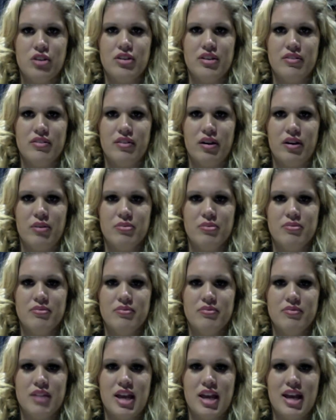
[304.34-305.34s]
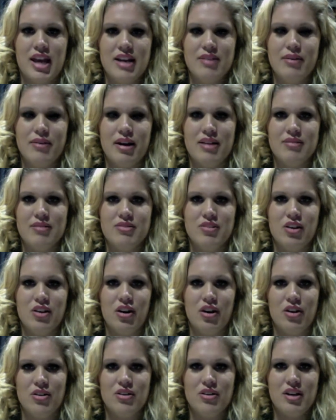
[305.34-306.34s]
give up. Anyway,
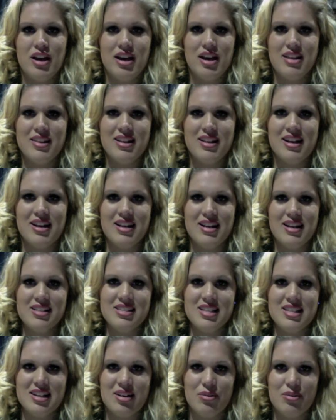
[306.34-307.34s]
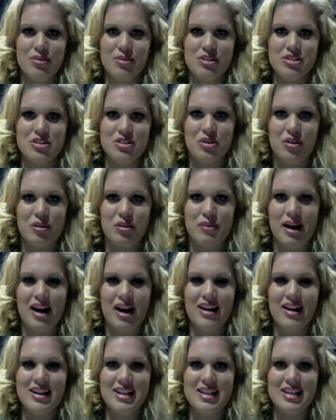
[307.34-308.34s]
so the next thing I want to talk about
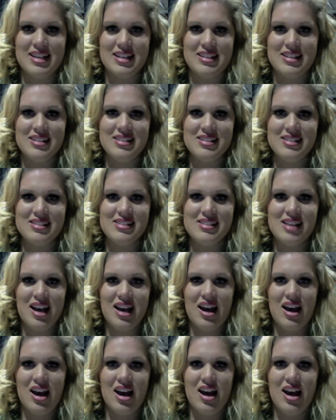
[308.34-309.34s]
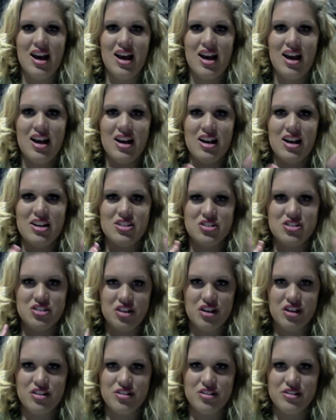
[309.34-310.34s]
is
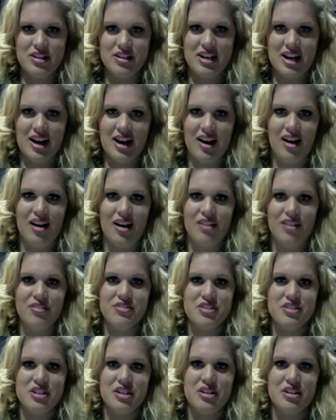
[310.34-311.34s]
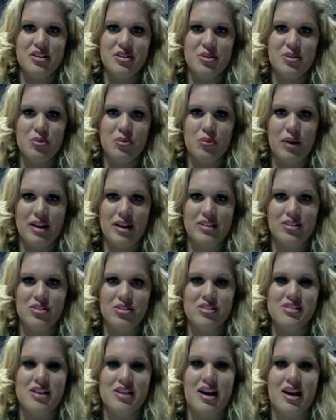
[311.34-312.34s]
surgery after weight
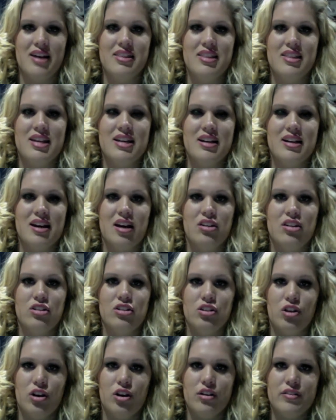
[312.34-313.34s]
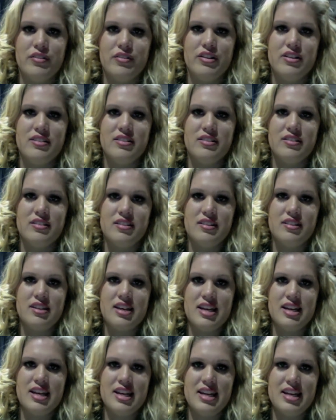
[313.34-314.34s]
loss. I think a lot of us
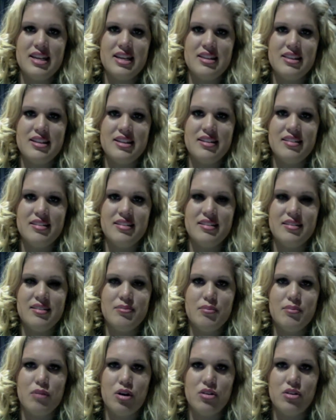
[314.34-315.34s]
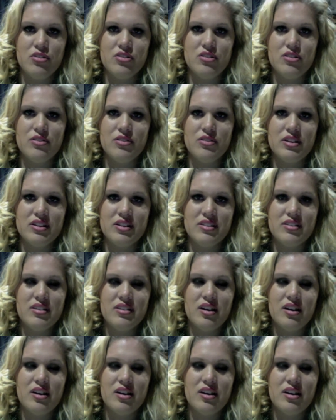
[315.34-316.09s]
hit this, most of us